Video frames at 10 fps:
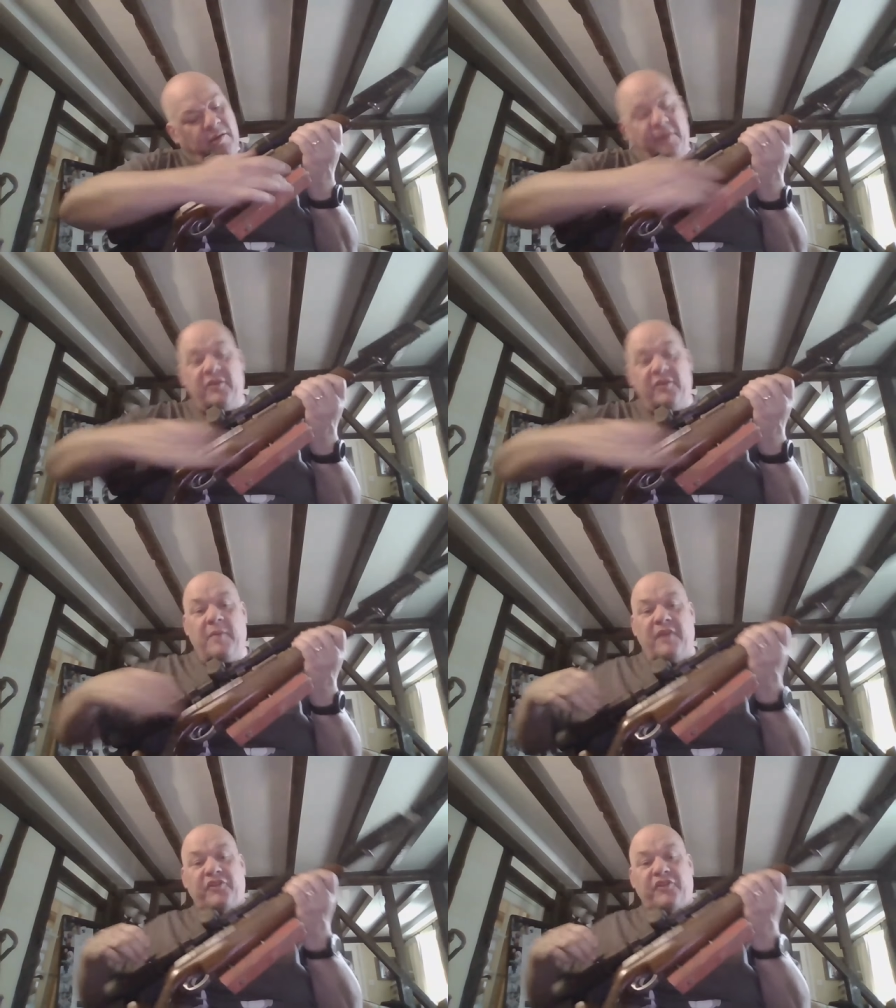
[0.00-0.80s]
This is a bit
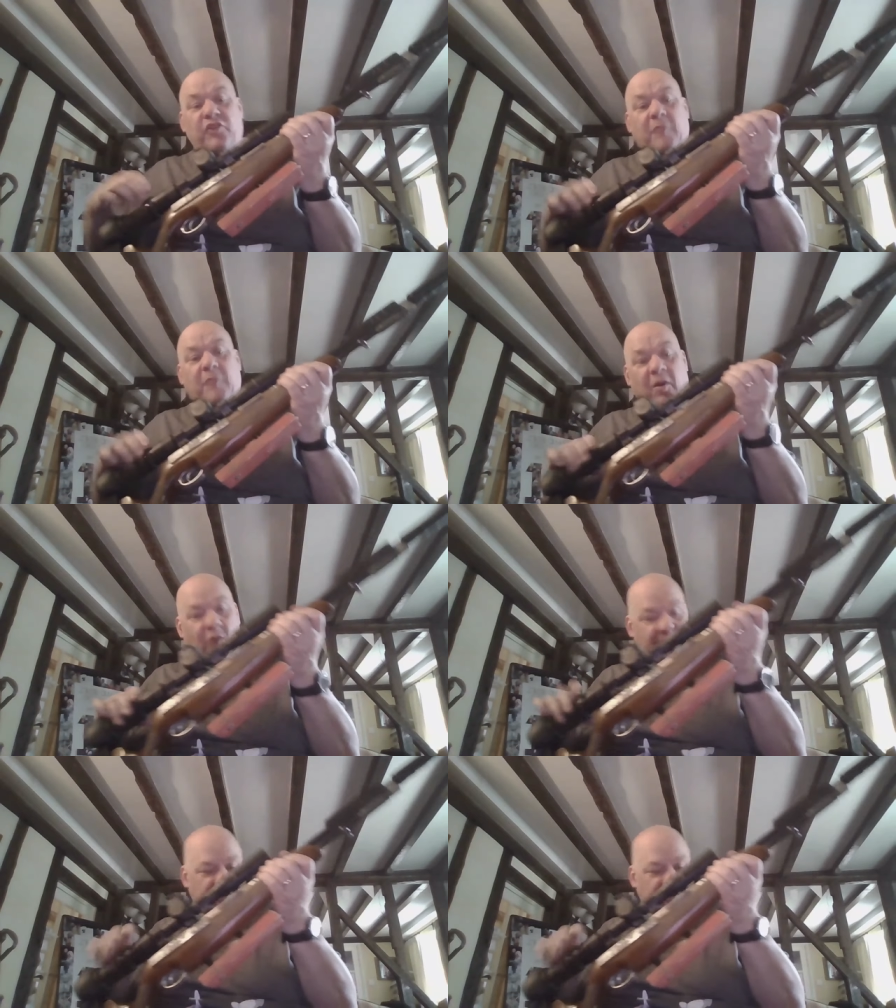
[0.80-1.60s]
of two by
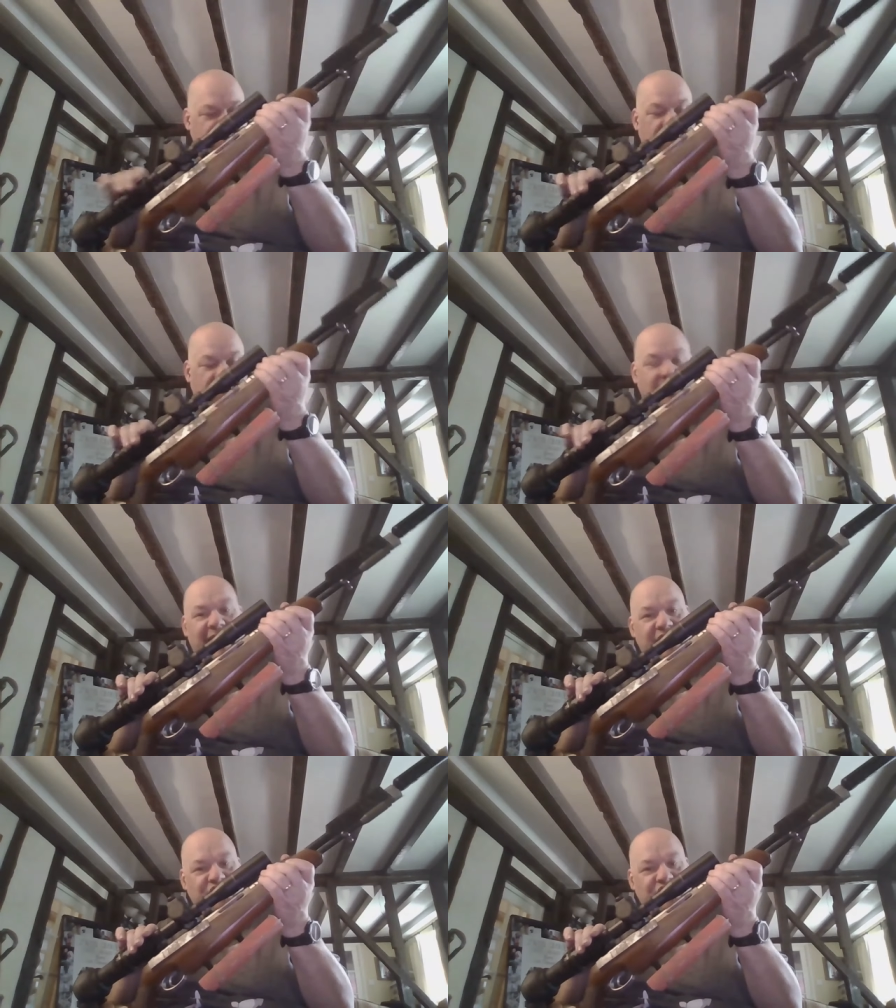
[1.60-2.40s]
one that I got
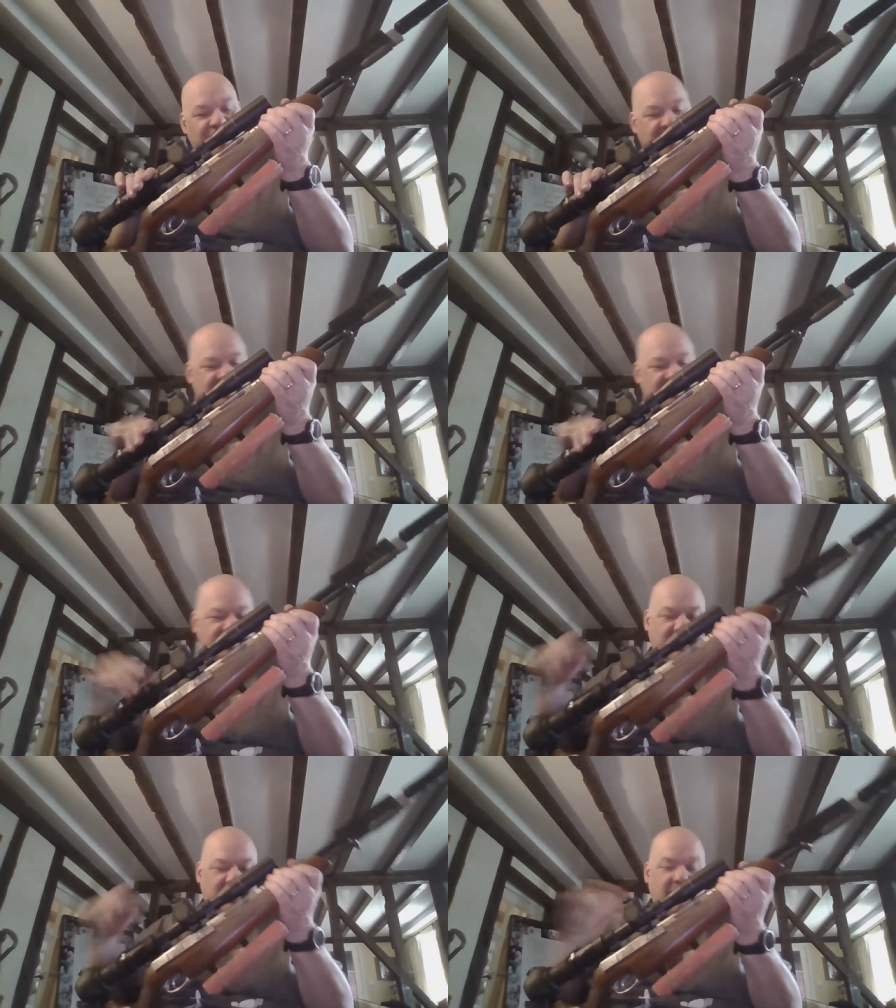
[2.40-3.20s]
out the shed
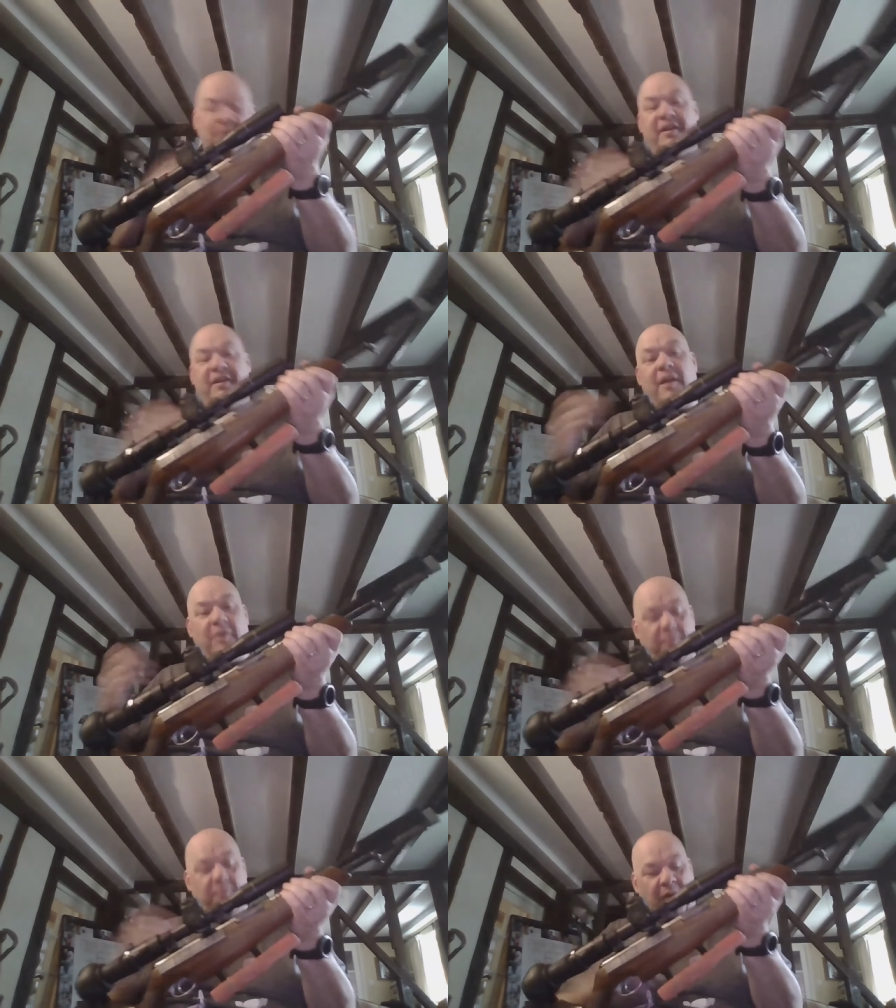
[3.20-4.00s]
with a couple
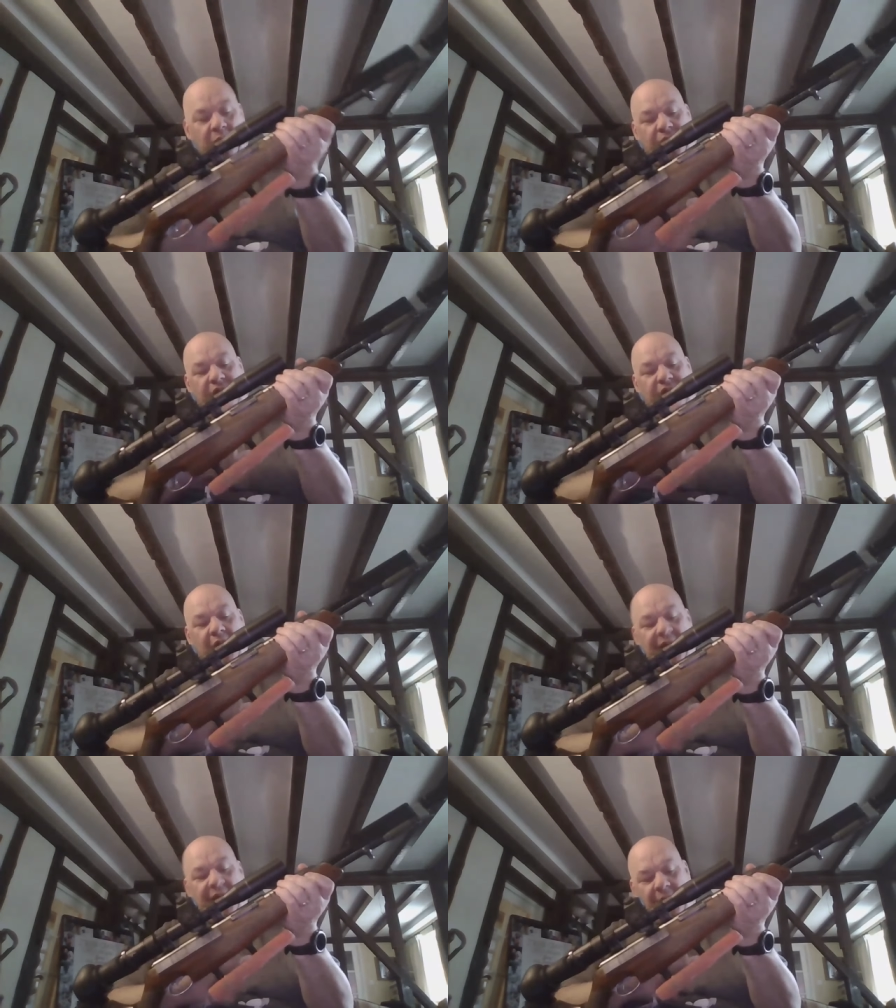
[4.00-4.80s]
of bolts
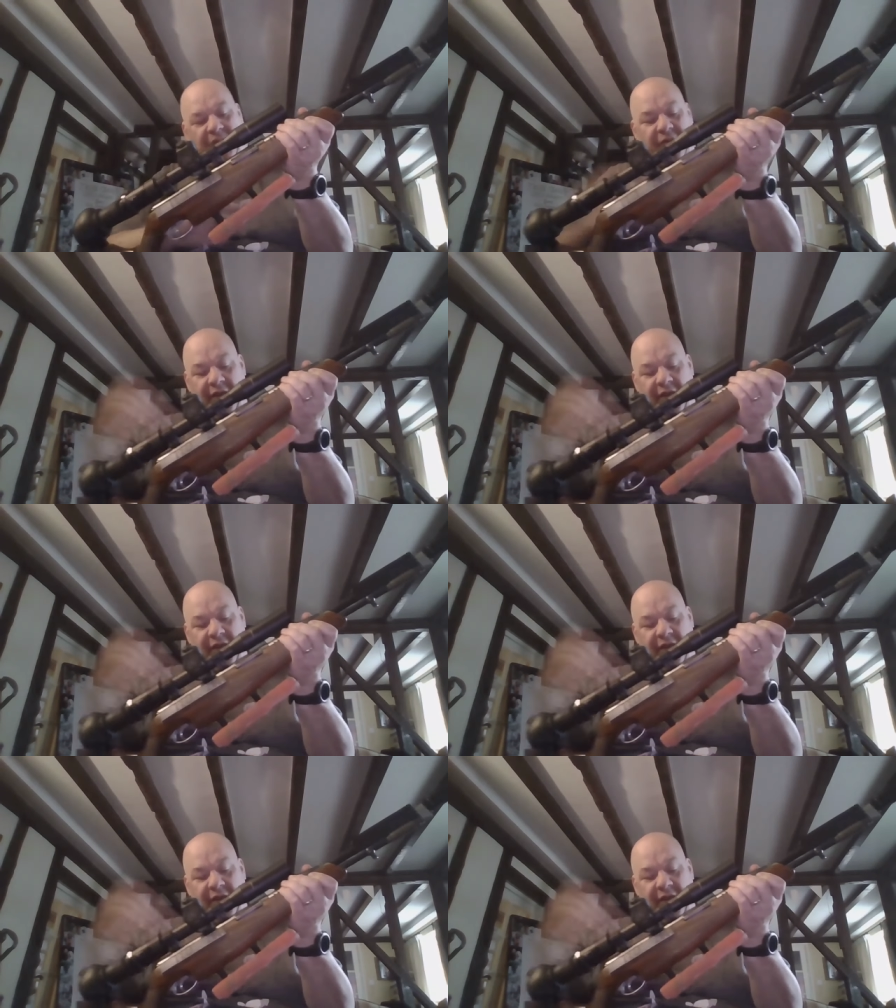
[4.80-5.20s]
going up into it.